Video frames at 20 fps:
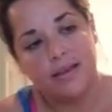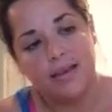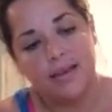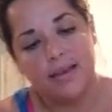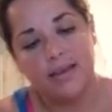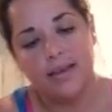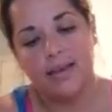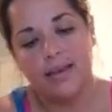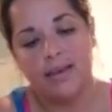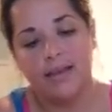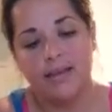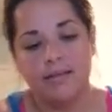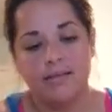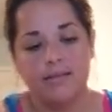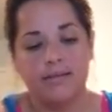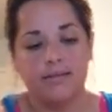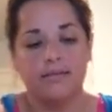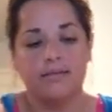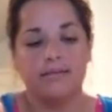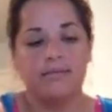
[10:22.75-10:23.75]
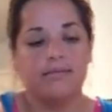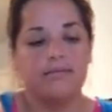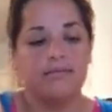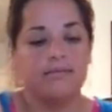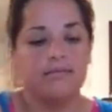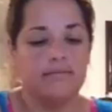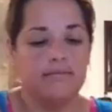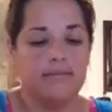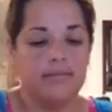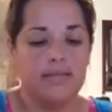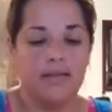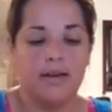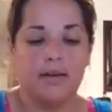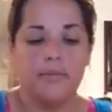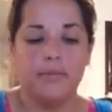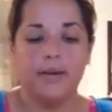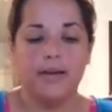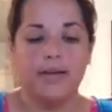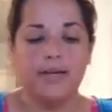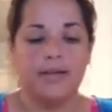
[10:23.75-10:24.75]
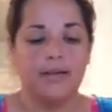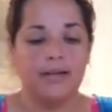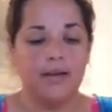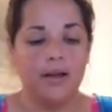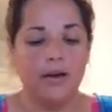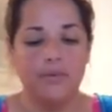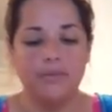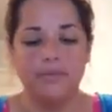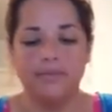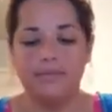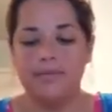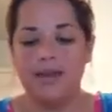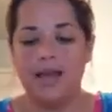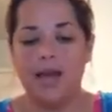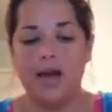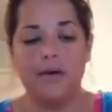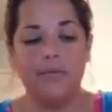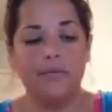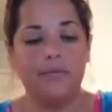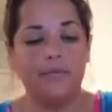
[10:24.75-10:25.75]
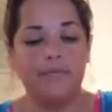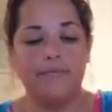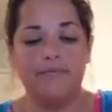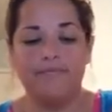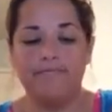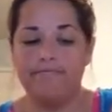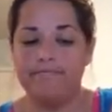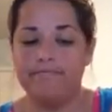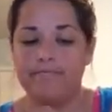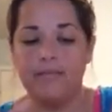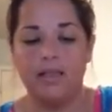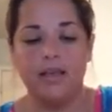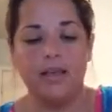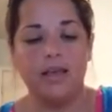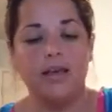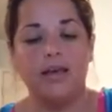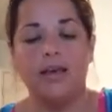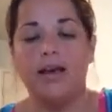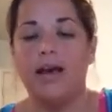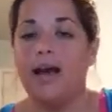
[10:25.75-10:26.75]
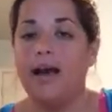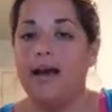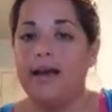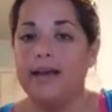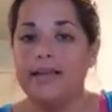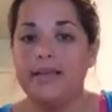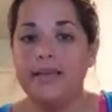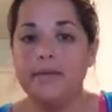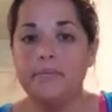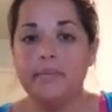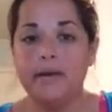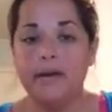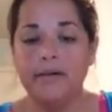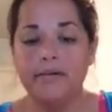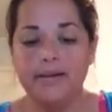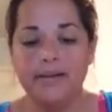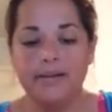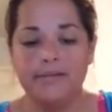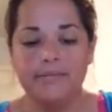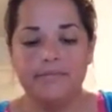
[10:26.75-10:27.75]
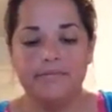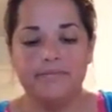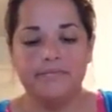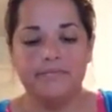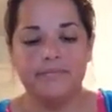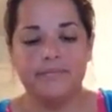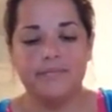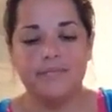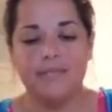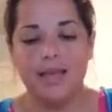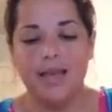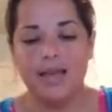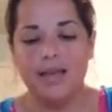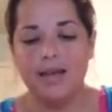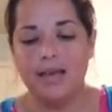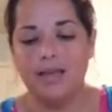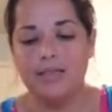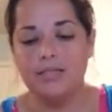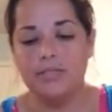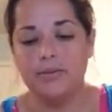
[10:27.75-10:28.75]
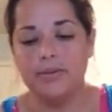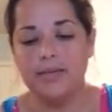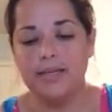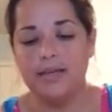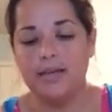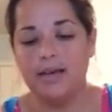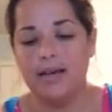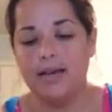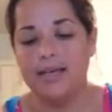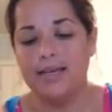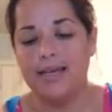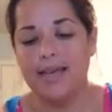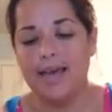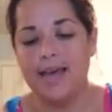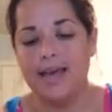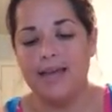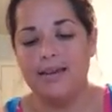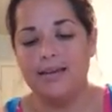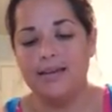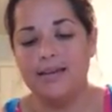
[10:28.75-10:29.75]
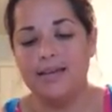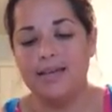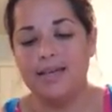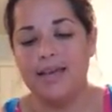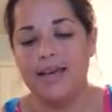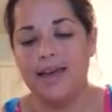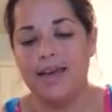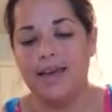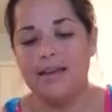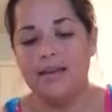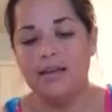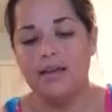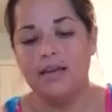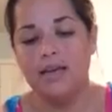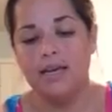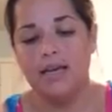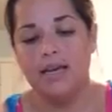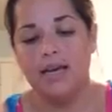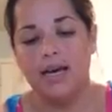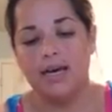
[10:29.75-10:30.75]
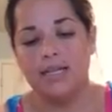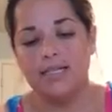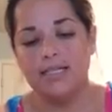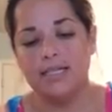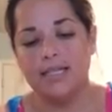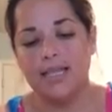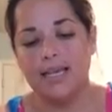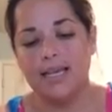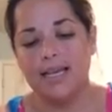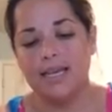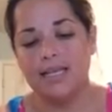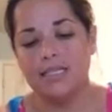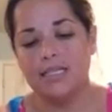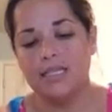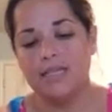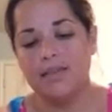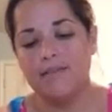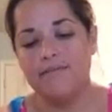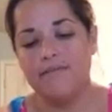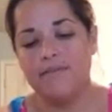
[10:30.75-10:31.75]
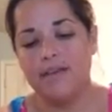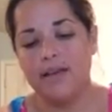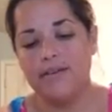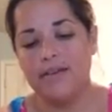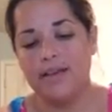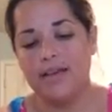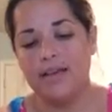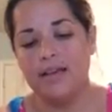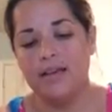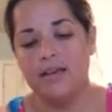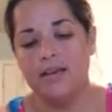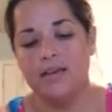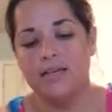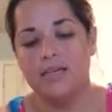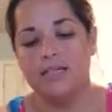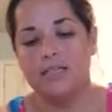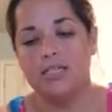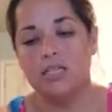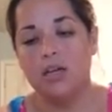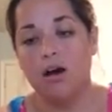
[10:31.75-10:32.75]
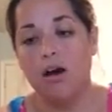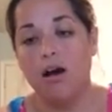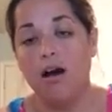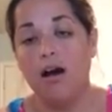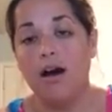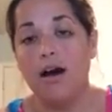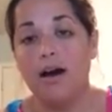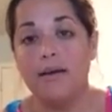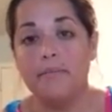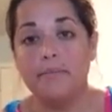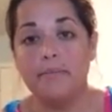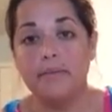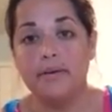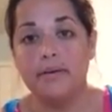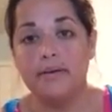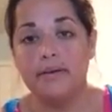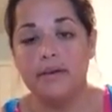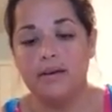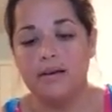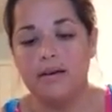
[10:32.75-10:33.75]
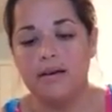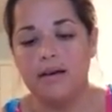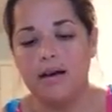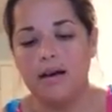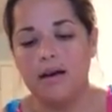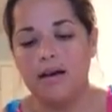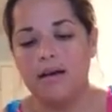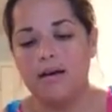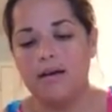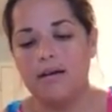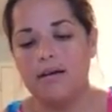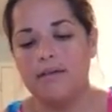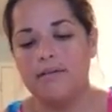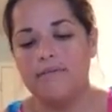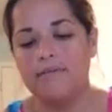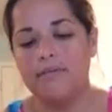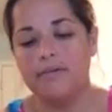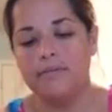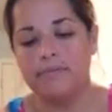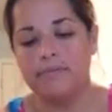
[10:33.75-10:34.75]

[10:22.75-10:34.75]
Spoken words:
And then I'm ready to go. Now I keep going. And I do it again and again until I get to the very top of